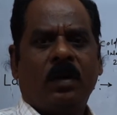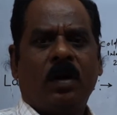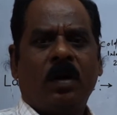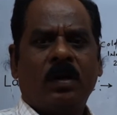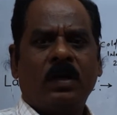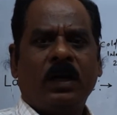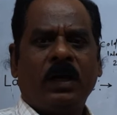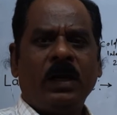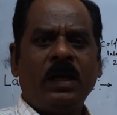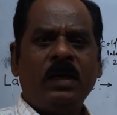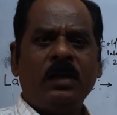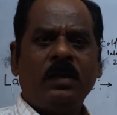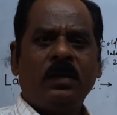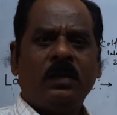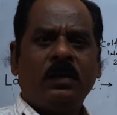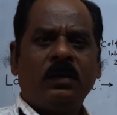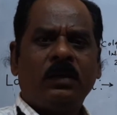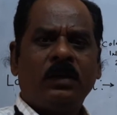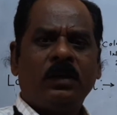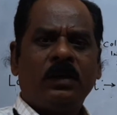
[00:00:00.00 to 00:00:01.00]
occur in
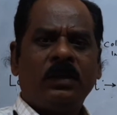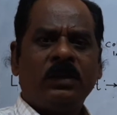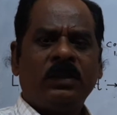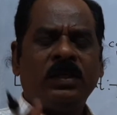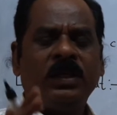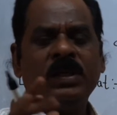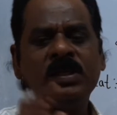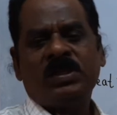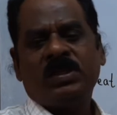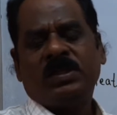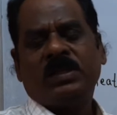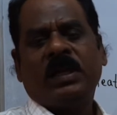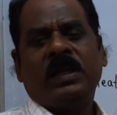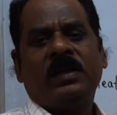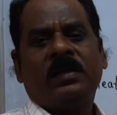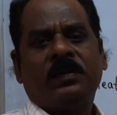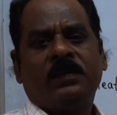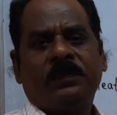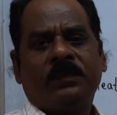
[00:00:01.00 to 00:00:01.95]
three state.